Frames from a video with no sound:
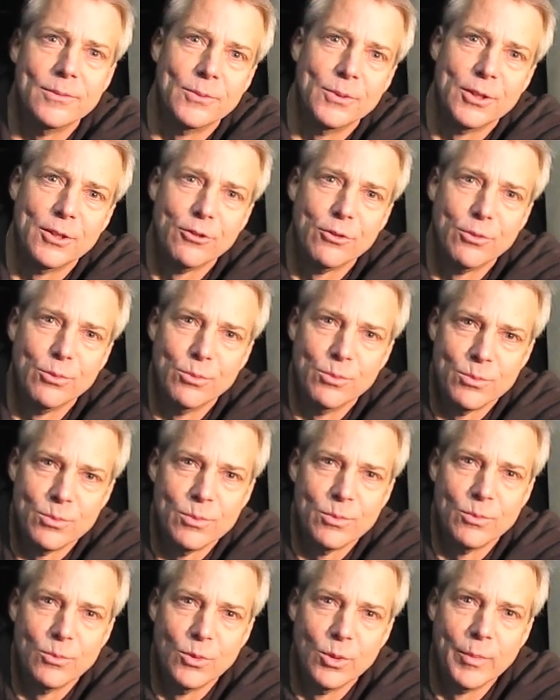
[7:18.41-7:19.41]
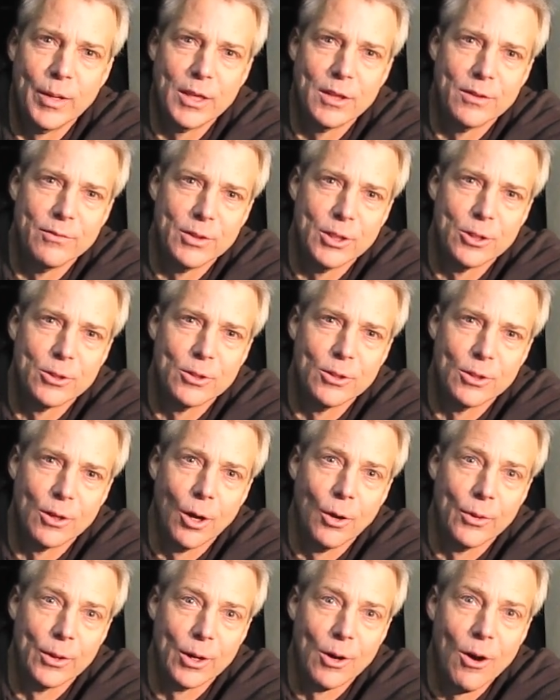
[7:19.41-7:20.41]
which will make the vehicle
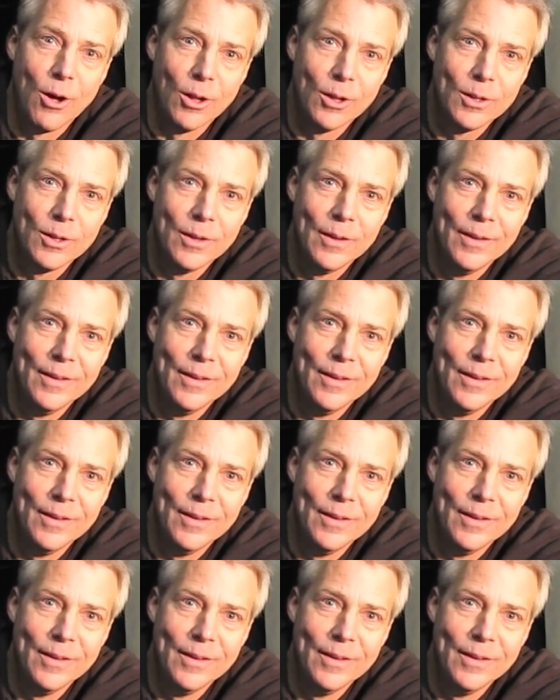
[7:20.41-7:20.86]
go at all.